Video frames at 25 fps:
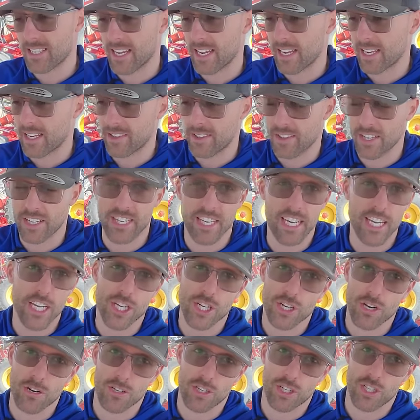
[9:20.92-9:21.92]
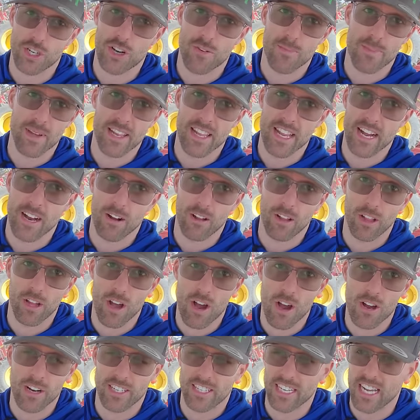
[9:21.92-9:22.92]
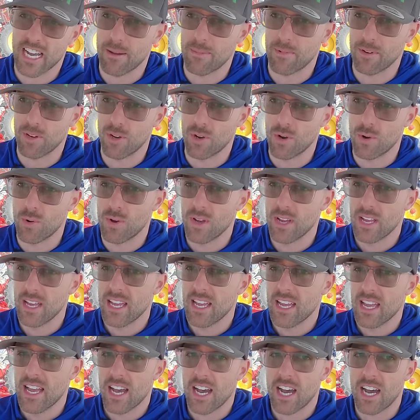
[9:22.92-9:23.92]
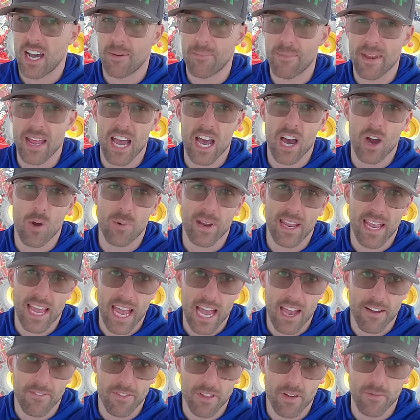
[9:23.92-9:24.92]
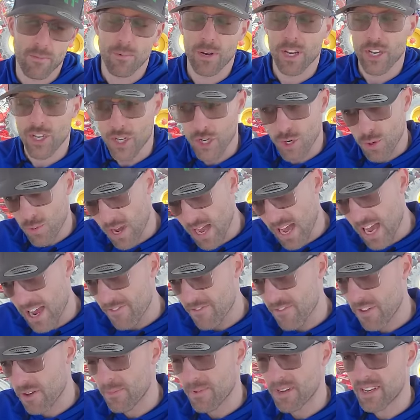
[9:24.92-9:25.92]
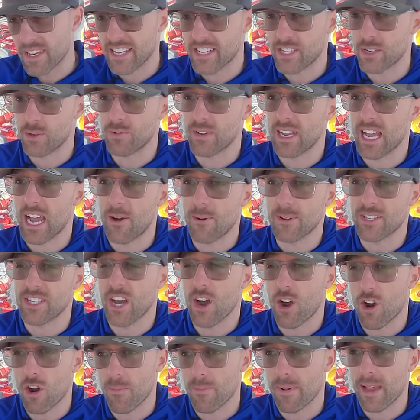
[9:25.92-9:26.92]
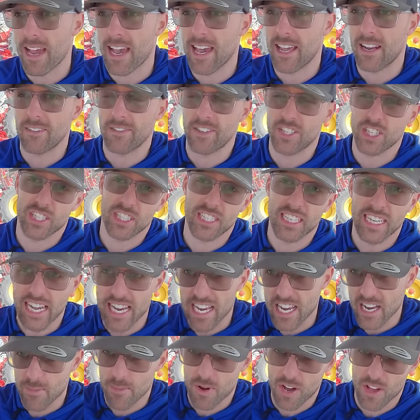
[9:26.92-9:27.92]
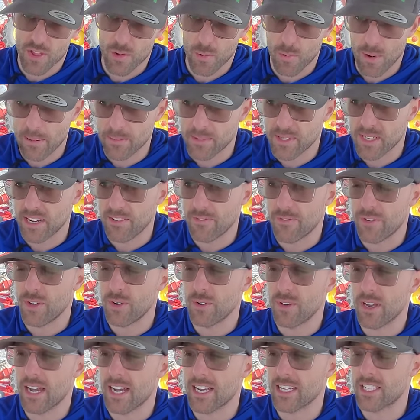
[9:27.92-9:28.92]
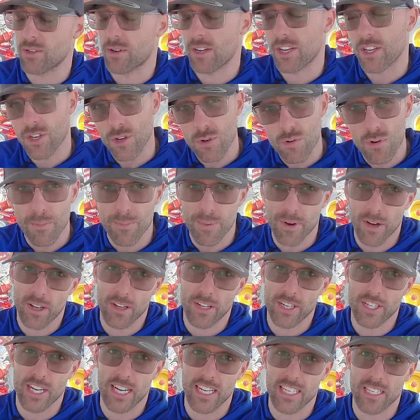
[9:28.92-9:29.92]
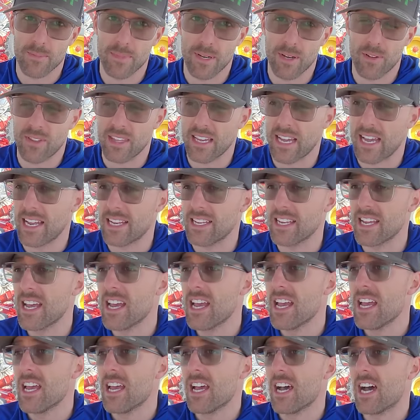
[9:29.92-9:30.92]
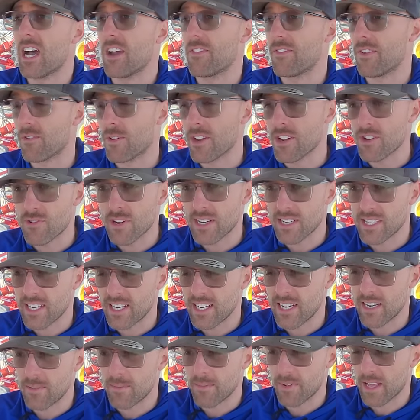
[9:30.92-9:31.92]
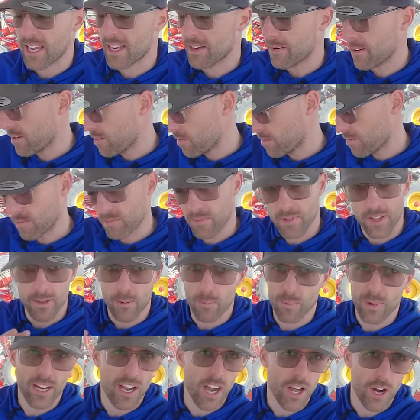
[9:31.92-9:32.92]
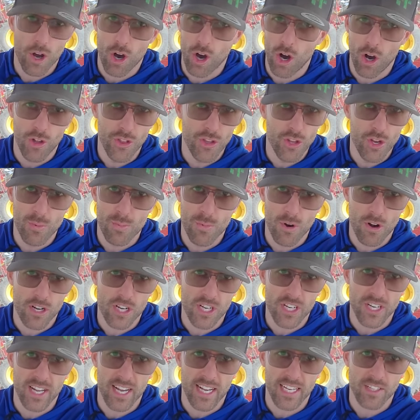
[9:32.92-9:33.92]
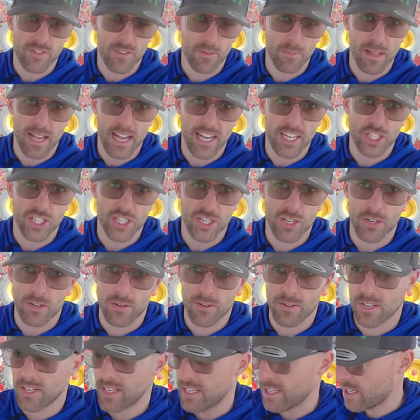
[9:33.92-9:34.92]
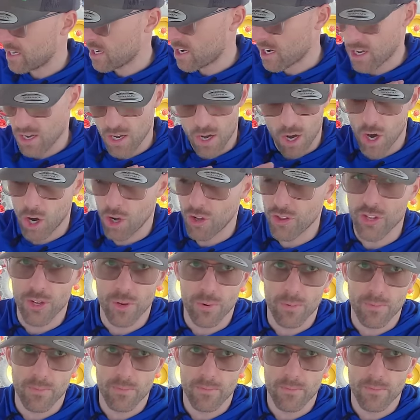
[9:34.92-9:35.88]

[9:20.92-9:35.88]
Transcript: Like, the t-shirts should have been there a long time ago. Um, now we have them, we do have them, and so now it's our bad of just getting them on the website for you guys, so I do apologize about that. Uh, if you're interested in them, I, we got all new merchandise from last year, all new.